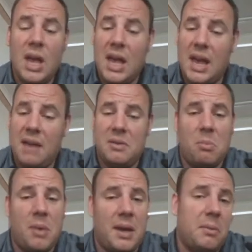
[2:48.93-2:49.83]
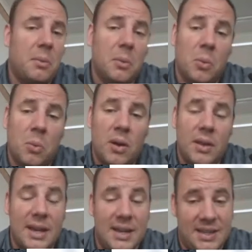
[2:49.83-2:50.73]
even the people who
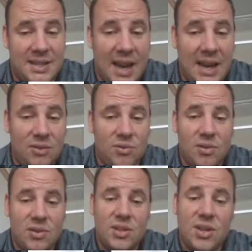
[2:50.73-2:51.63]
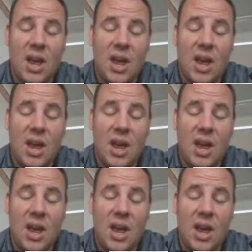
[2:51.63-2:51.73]
work there, it's dangerous.